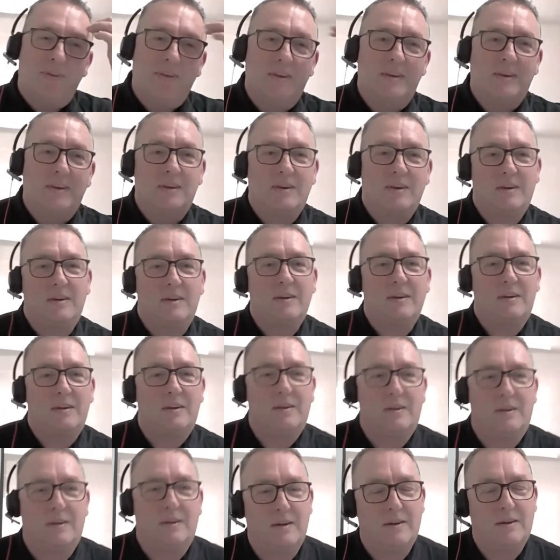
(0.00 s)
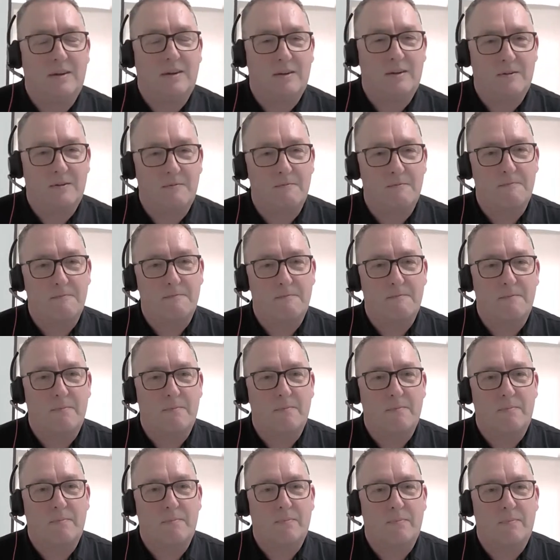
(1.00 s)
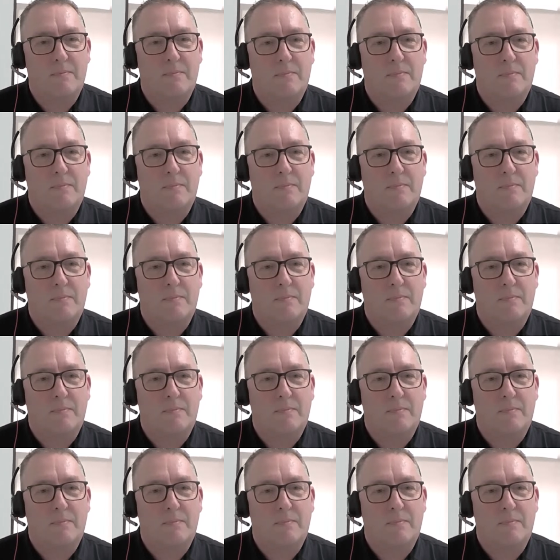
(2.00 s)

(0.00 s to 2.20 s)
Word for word: you know as as an industry and and